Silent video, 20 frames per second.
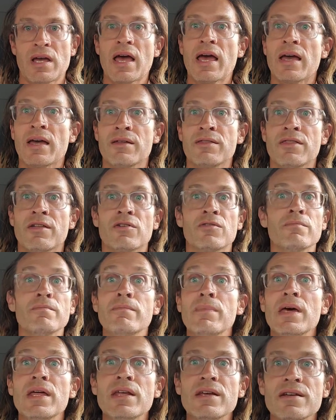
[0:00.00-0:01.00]
and there are
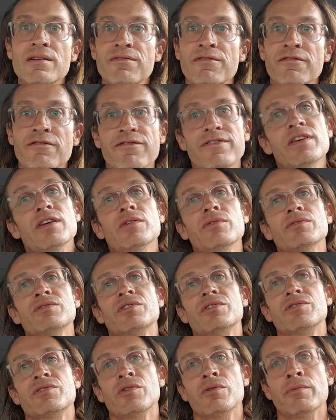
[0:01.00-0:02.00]
many different fields
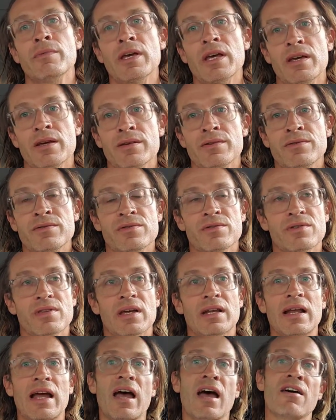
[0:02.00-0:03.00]
and domains
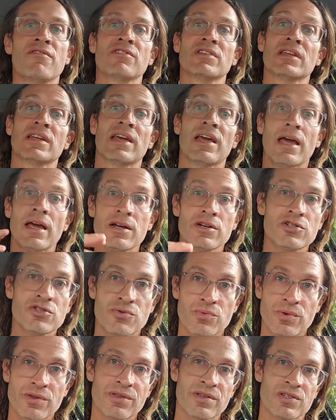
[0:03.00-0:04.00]
that have
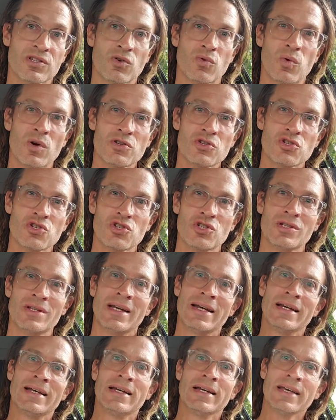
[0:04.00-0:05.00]
engaged with this question
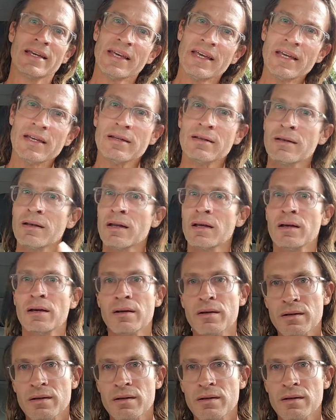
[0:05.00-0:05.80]
in